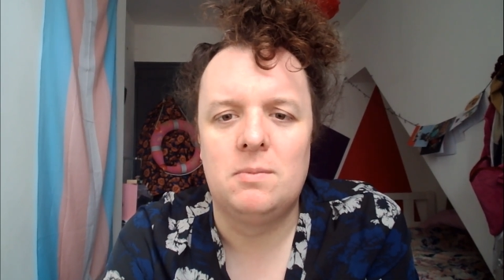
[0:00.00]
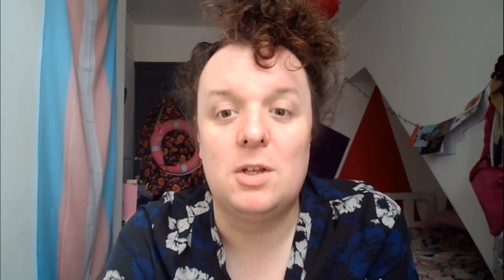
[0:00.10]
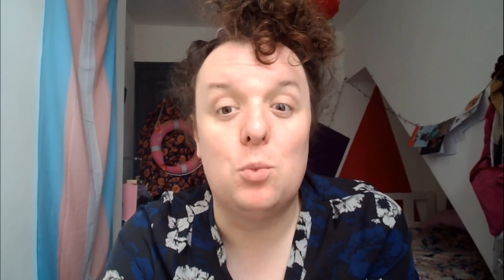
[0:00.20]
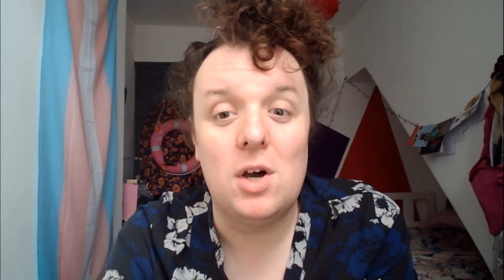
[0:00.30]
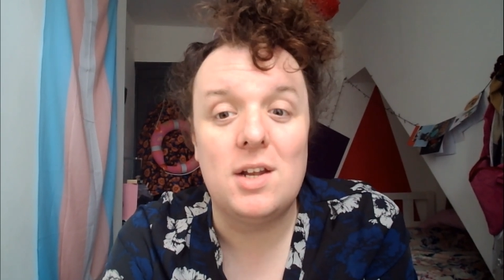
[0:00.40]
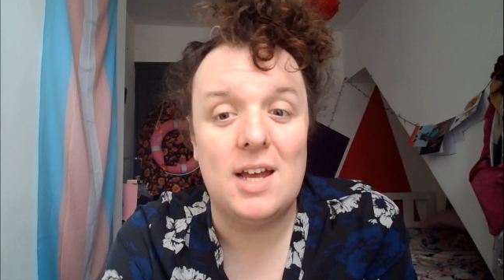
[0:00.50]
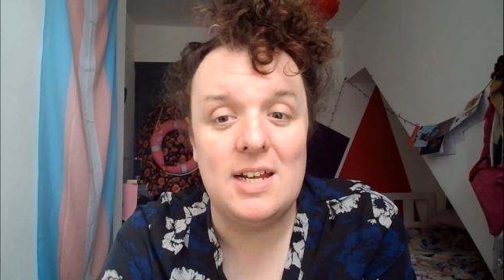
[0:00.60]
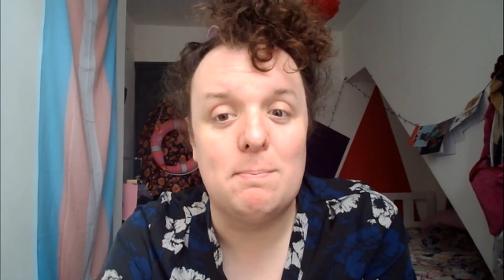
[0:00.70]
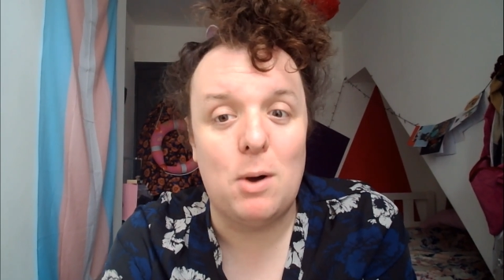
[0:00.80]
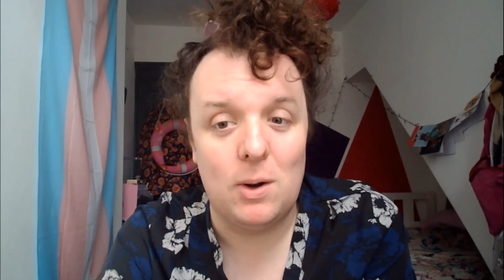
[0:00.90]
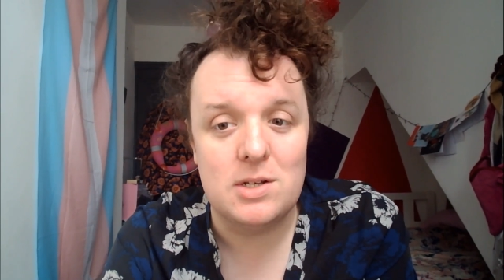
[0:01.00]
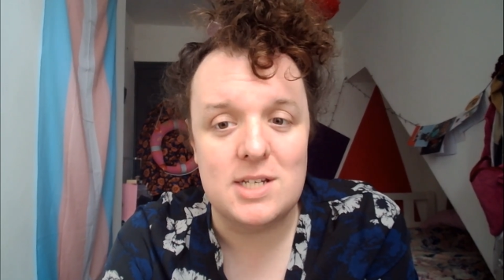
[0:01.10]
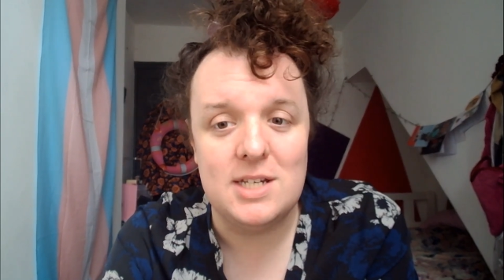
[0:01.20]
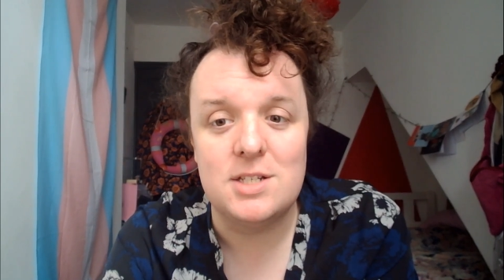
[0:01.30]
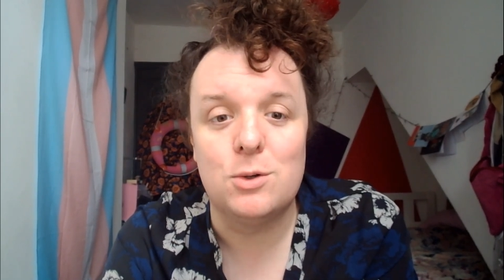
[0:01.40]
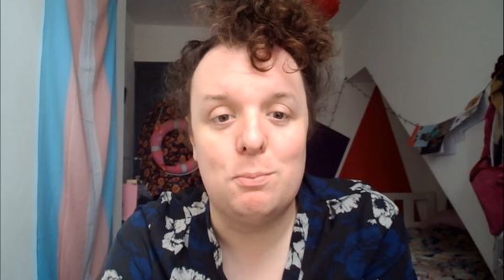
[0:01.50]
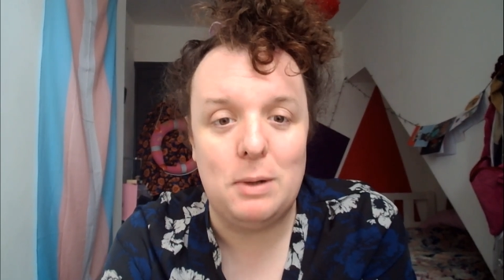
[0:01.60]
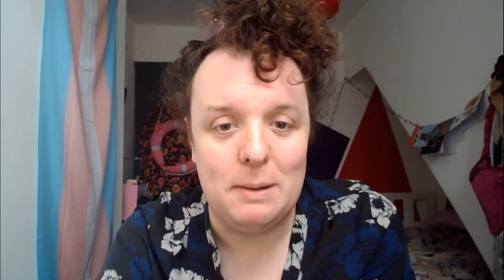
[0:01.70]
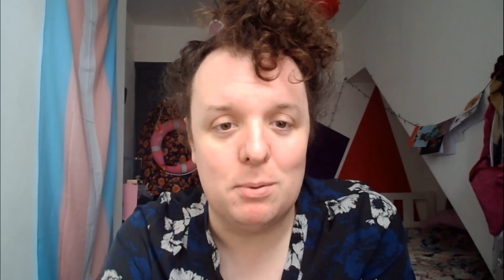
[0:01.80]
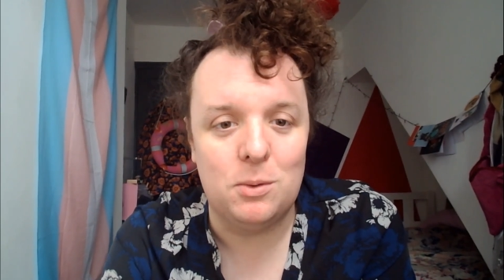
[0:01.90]
There weren't any policies or
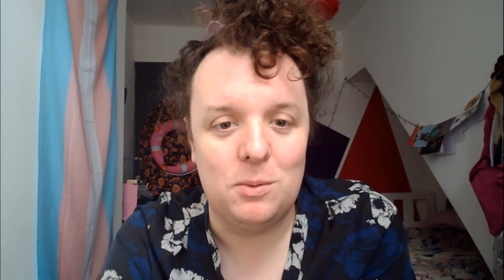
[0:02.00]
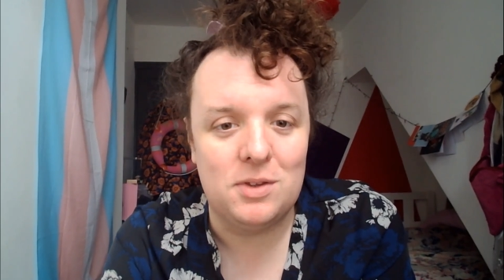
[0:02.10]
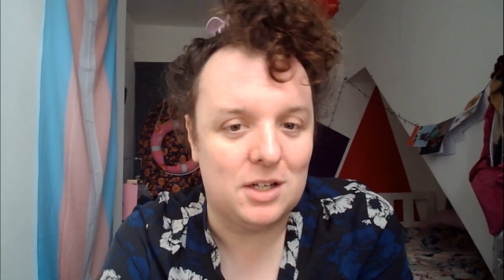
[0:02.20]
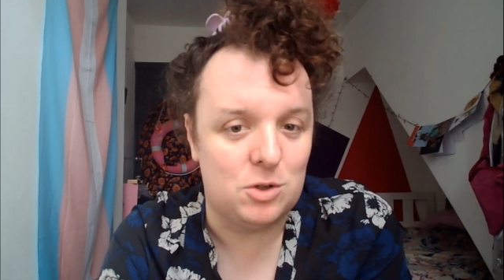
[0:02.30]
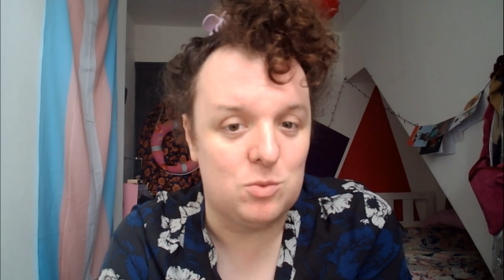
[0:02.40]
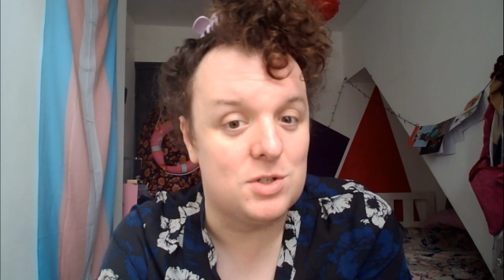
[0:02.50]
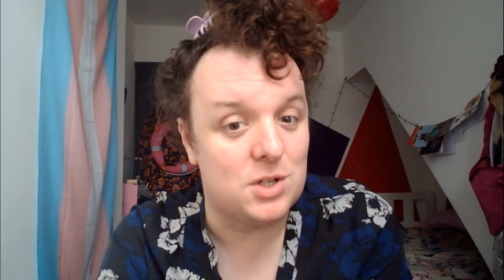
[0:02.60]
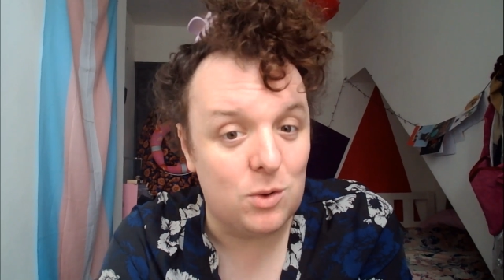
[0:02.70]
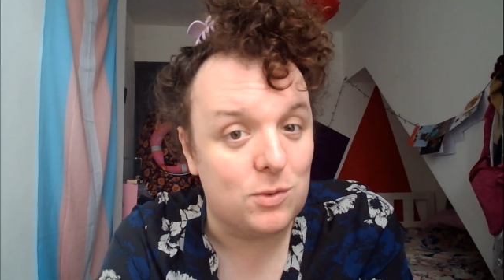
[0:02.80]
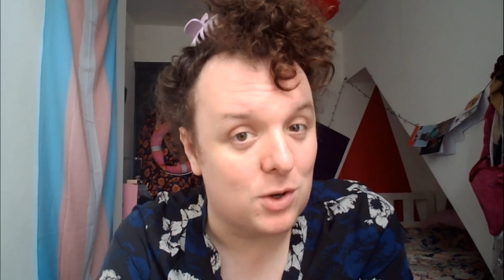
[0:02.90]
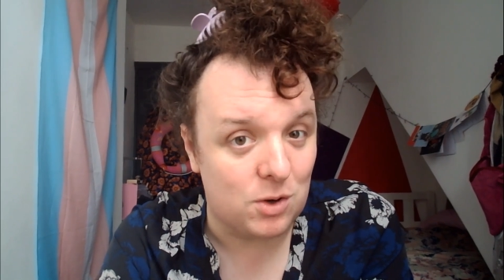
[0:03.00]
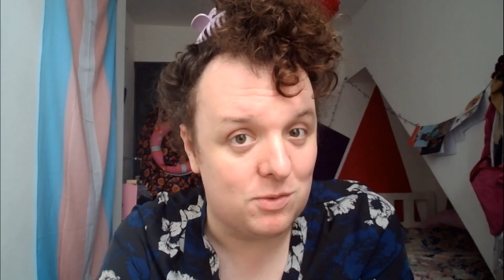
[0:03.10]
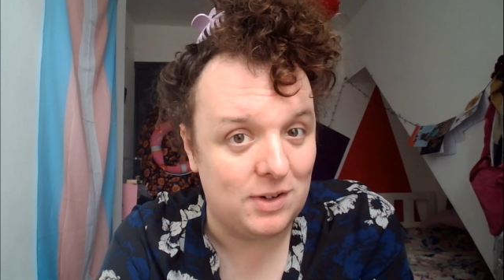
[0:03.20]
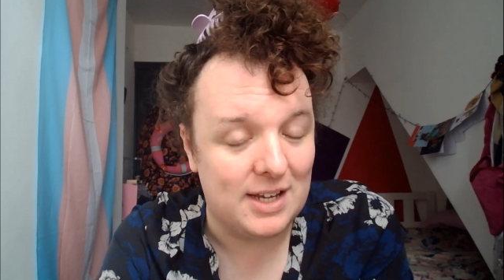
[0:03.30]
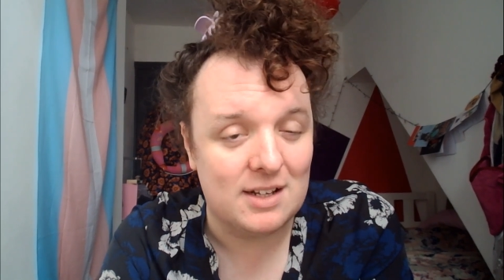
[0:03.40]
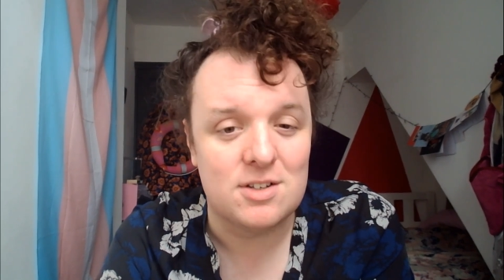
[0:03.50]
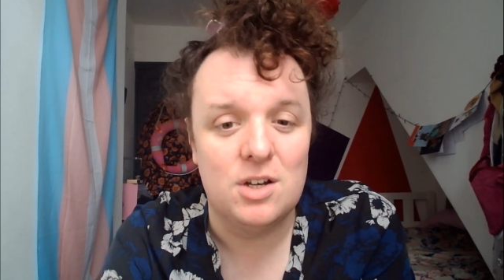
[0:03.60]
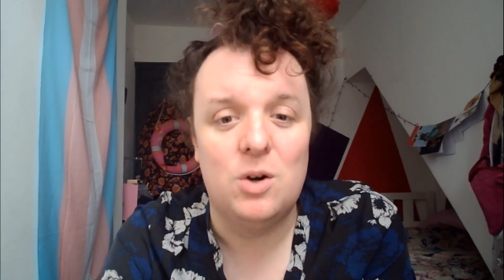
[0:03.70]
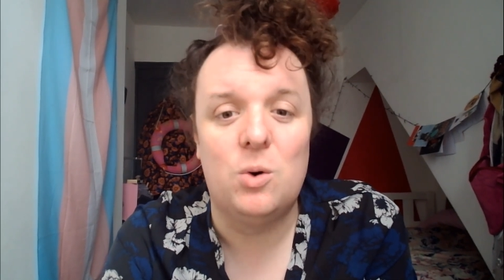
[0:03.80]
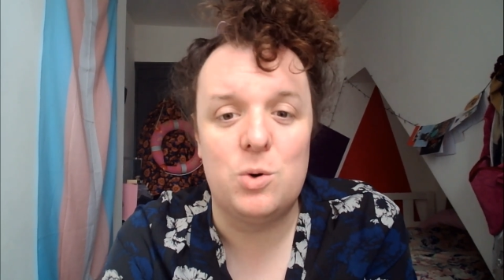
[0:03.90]
people that could resolve conflict
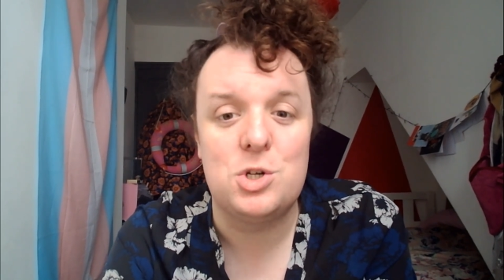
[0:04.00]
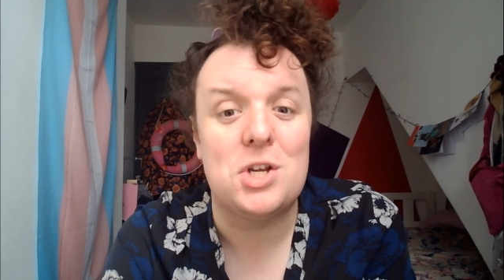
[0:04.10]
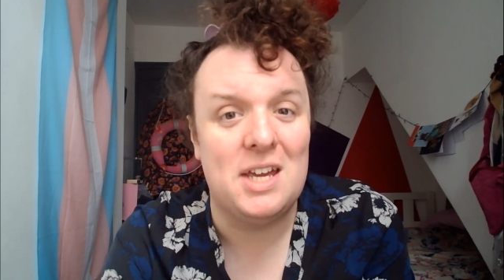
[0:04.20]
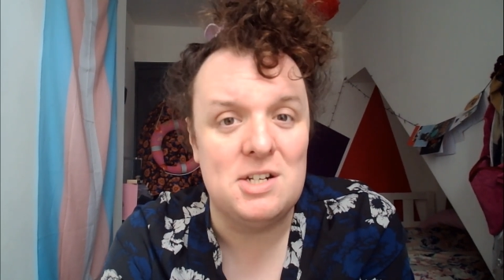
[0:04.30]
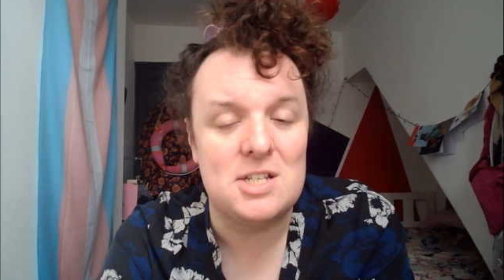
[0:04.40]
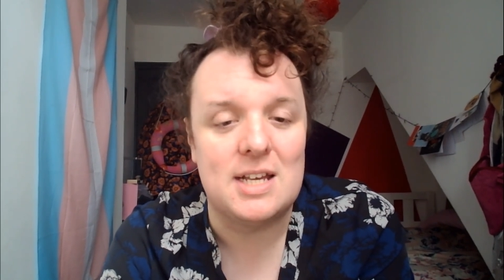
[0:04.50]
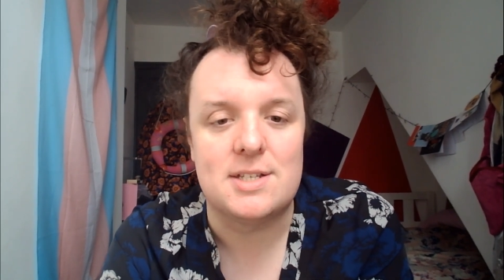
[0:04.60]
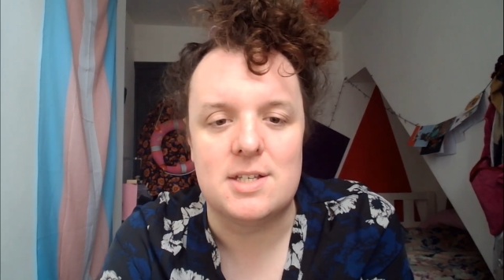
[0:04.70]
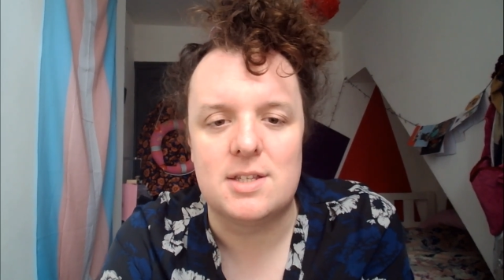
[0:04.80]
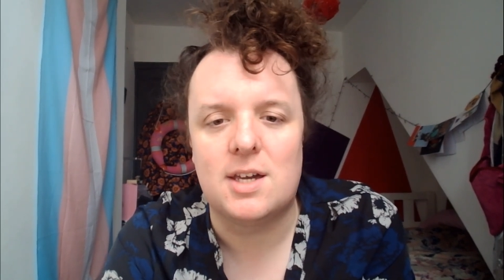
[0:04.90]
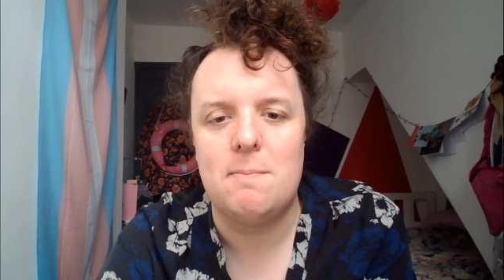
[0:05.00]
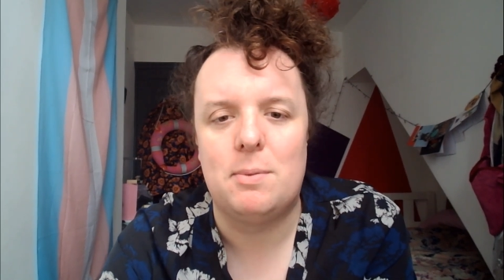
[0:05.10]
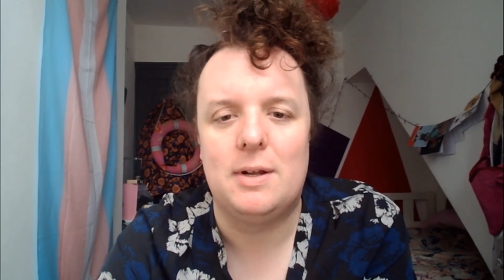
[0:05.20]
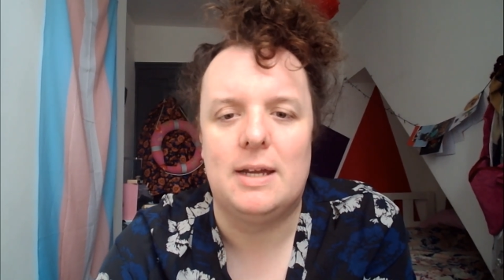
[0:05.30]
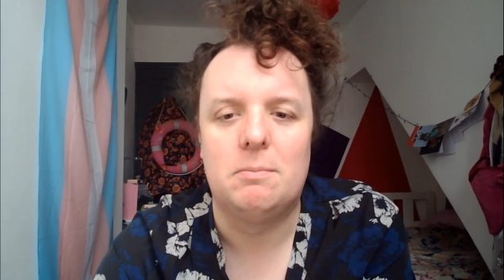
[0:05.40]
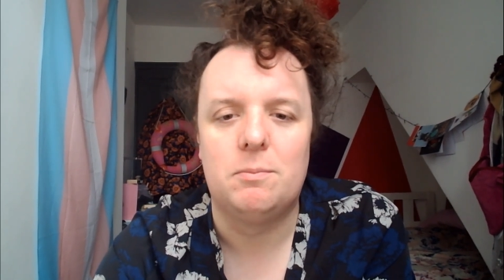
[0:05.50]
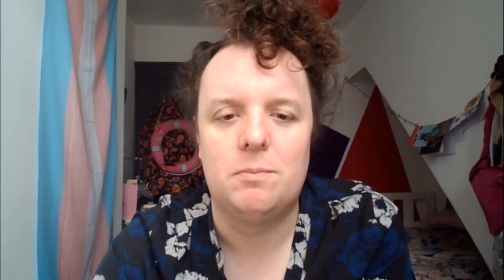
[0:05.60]
or change things at the company.